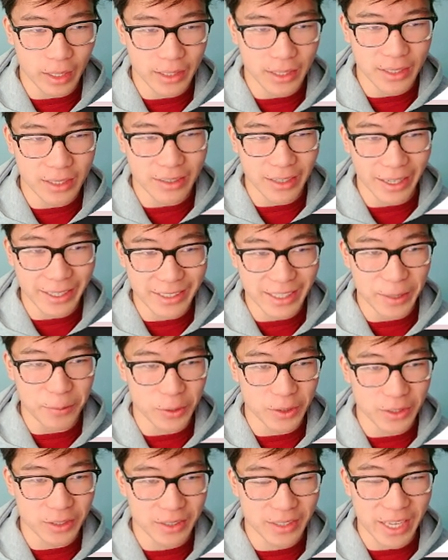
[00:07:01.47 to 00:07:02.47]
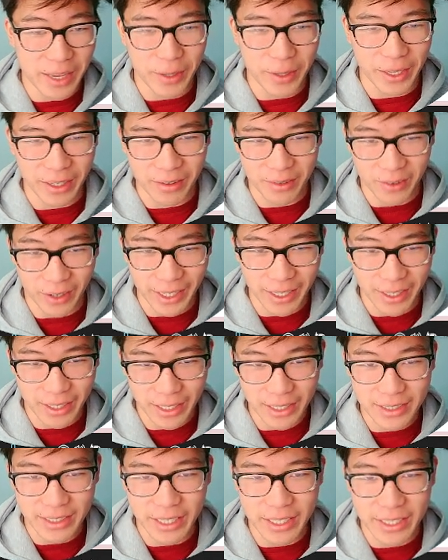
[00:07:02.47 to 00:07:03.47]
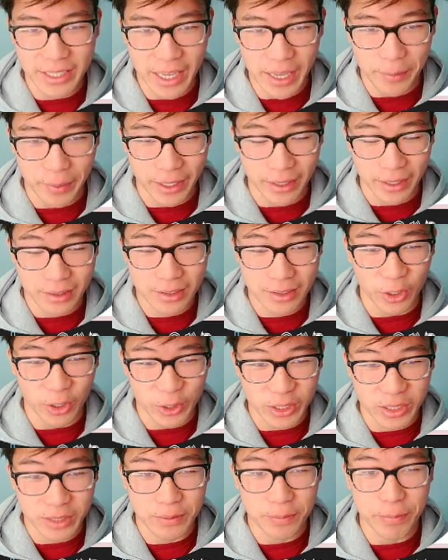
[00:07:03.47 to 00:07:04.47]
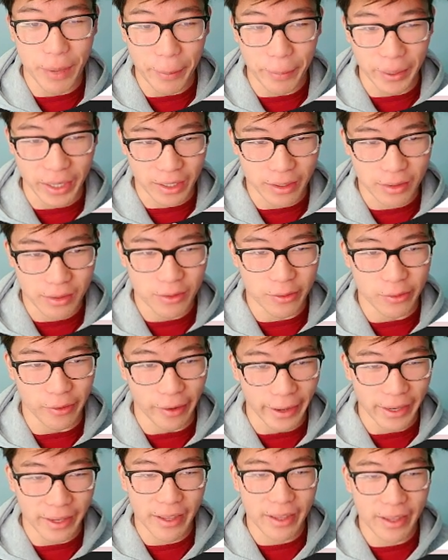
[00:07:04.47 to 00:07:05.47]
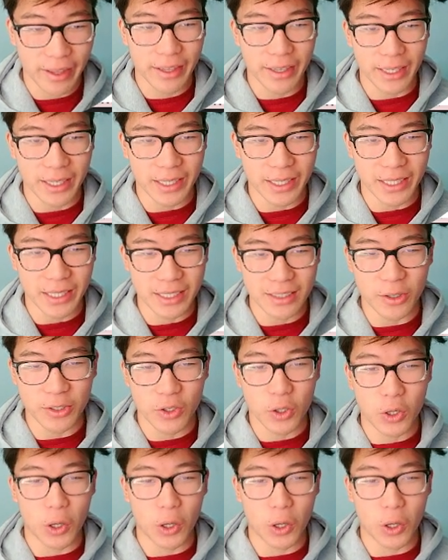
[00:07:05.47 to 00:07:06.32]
think this guy's name was Timmy, right? Let's say Timmy starts spamming, right? He starts